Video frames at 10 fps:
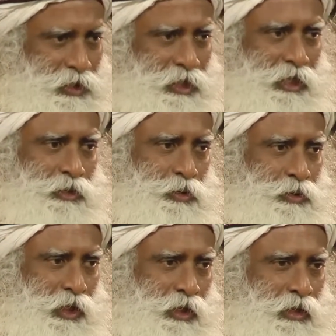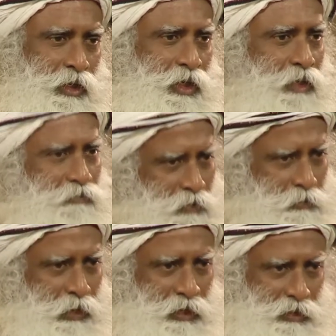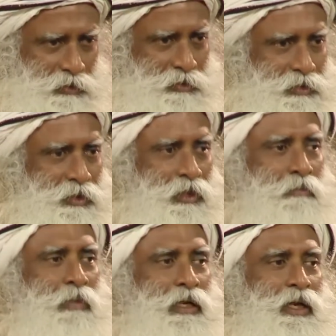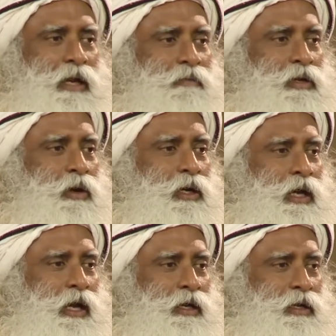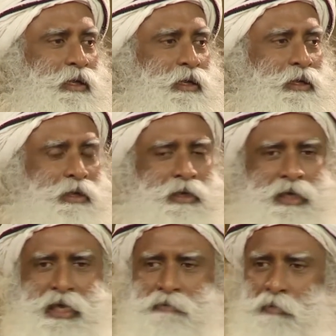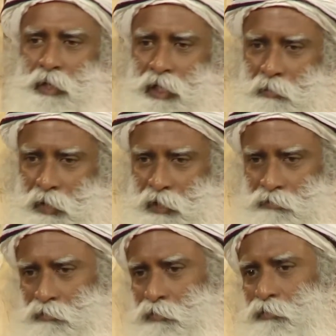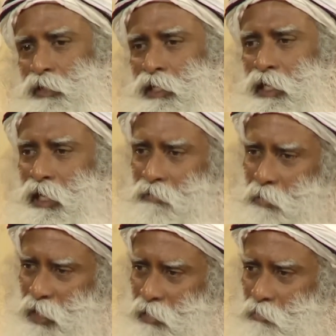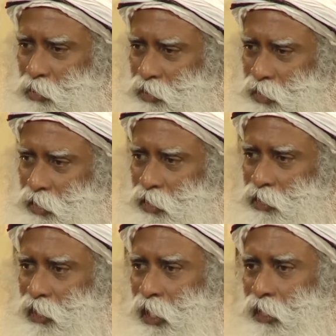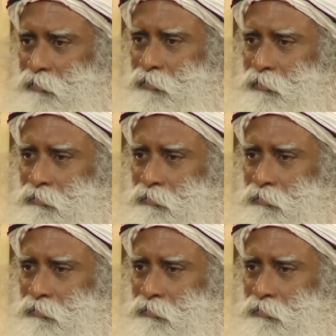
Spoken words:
that he had to take. He fought battles, but never got angry, never became hateful, never became bitter in his life.